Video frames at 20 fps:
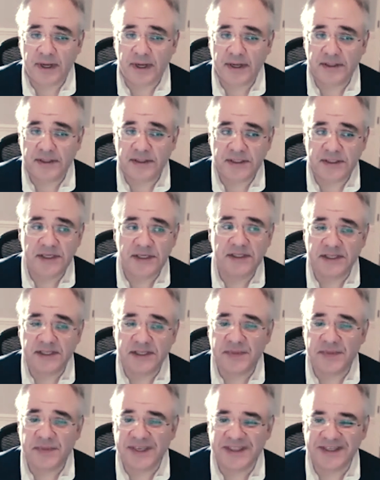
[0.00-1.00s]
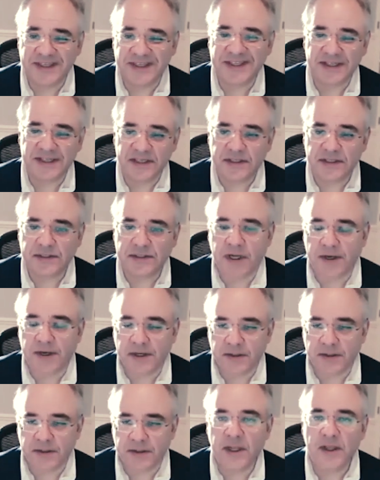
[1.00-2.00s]
seen something this
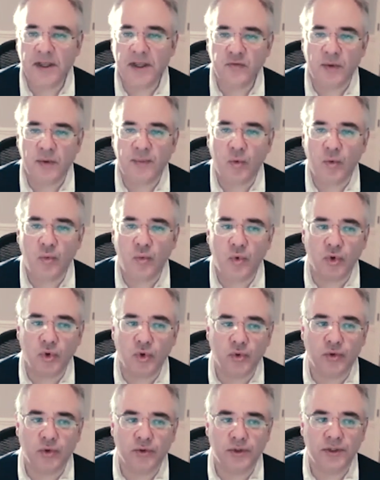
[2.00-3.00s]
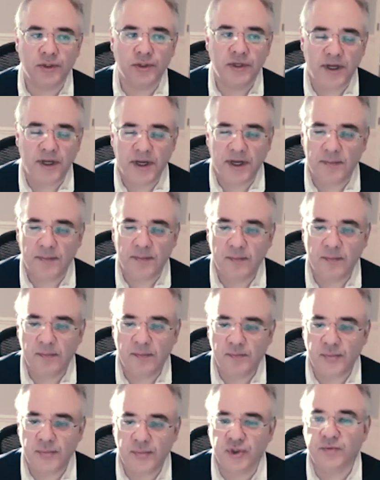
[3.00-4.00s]
sudden from a world
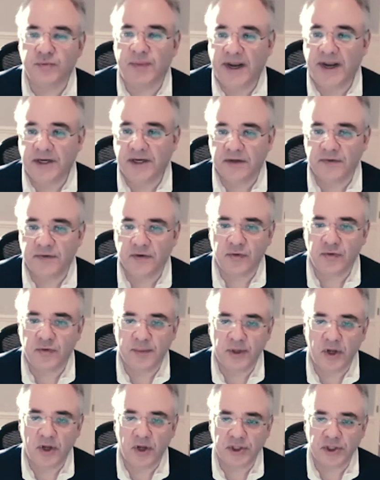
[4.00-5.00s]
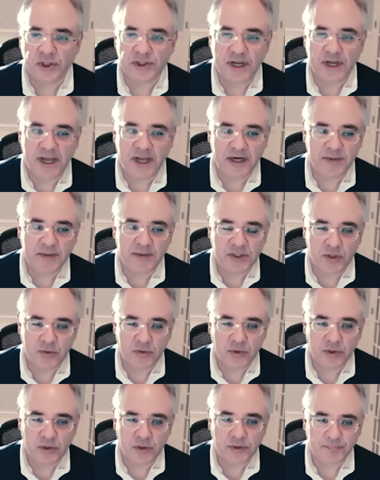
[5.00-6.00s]
perspective and from the largest economies in the
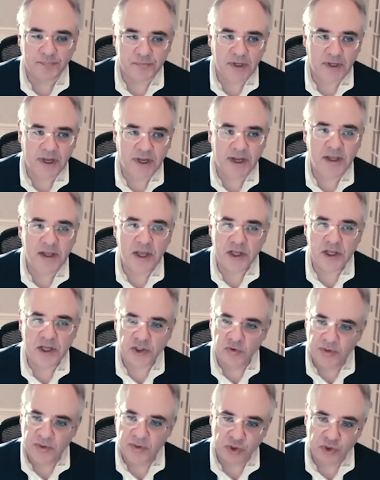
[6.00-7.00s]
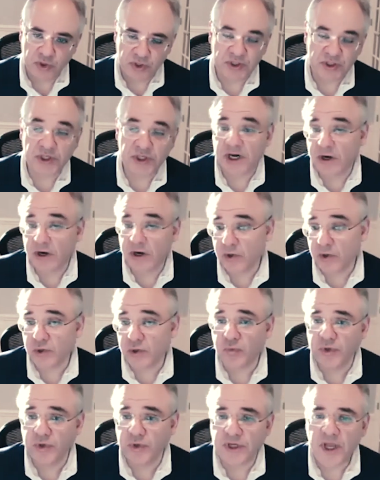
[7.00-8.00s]
world. So those are the scenarios
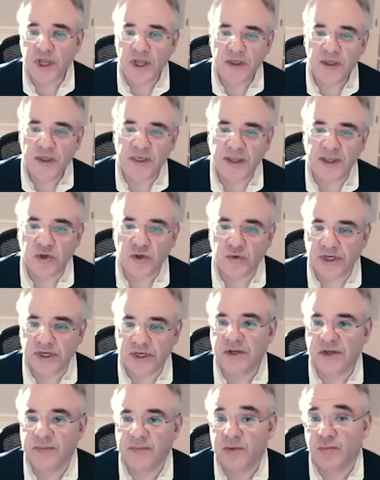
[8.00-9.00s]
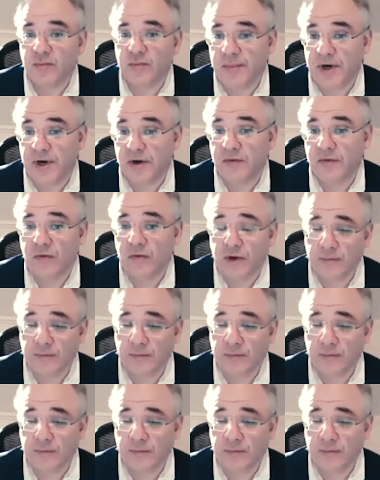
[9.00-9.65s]
we think you need to be prepared for.